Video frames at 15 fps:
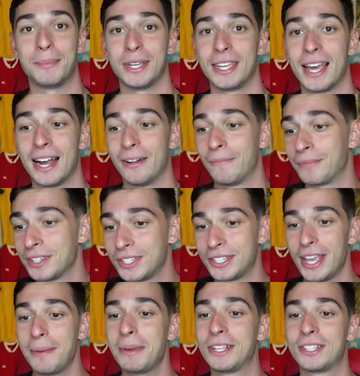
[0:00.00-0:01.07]
But yeah,
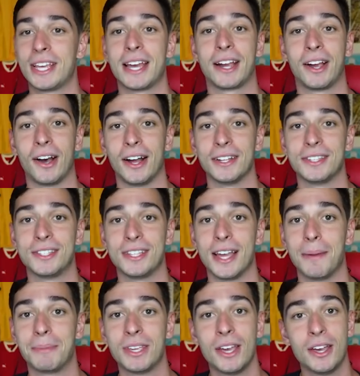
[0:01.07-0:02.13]
same exact
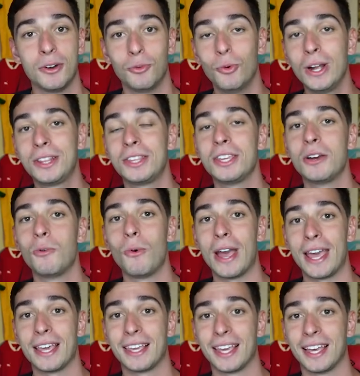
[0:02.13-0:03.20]
concept with the
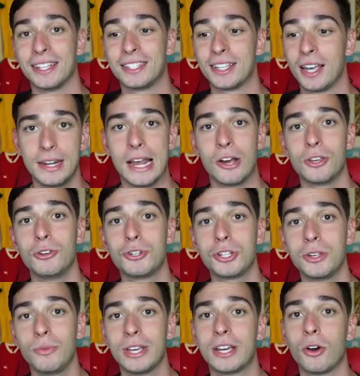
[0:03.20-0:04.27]
away kits. Now,
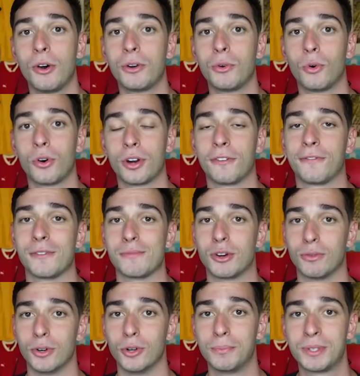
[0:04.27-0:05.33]
usually we go in order from
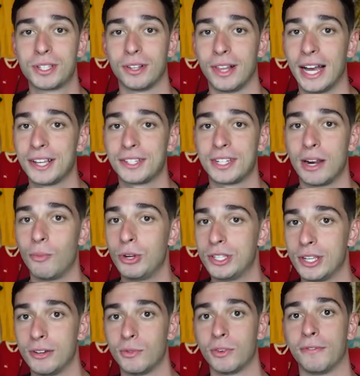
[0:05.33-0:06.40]
groups. Last time we
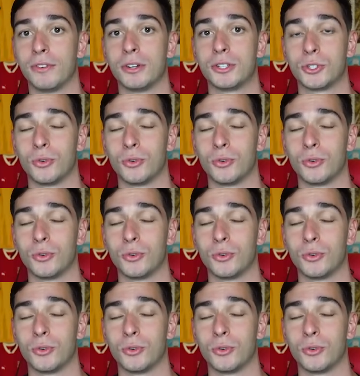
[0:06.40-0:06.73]
did in reverse